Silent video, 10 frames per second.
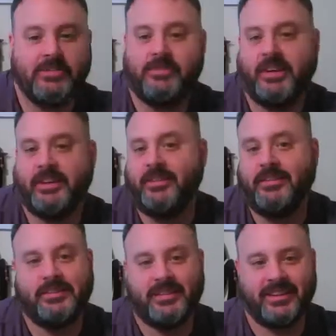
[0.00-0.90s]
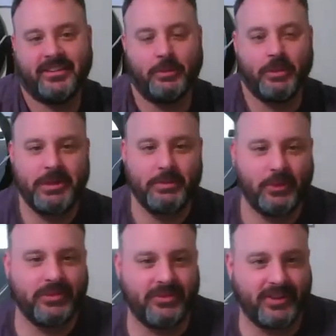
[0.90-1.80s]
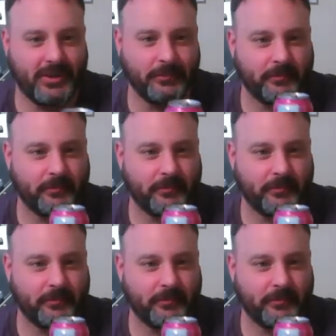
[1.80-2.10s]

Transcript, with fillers: Vin. They're pretty boys, Vin.